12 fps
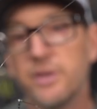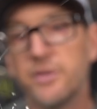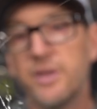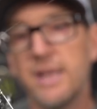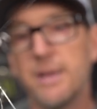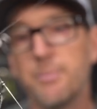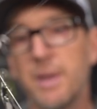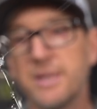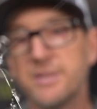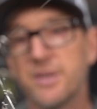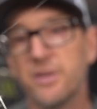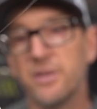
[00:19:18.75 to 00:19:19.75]
You can see it
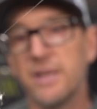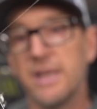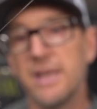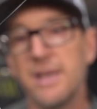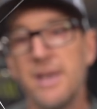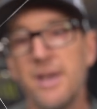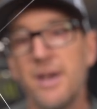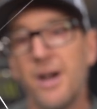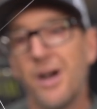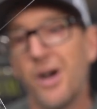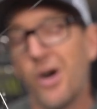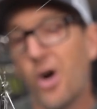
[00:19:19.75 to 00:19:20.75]
basically
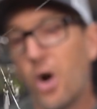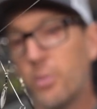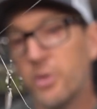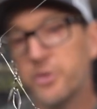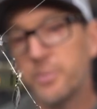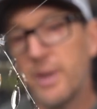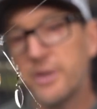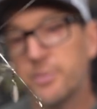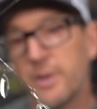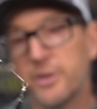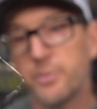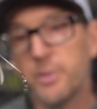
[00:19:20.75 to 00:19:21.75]
uh, almost makes
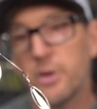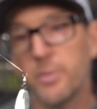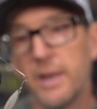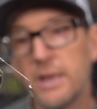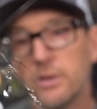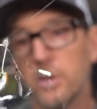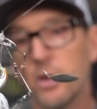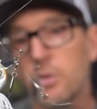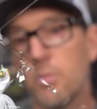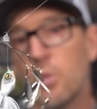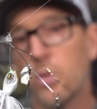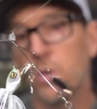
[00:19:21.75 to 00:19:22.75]
my spinnerbait look
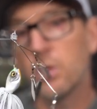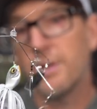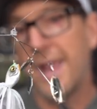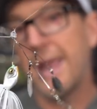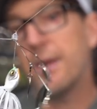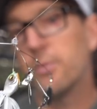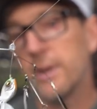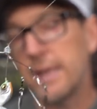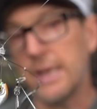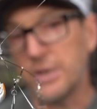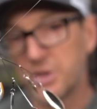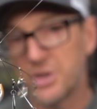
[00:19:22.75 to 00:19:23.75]
more
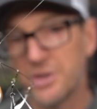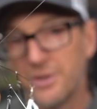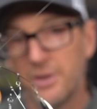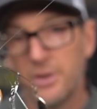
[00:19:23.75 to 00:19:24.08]
A-rig-ish,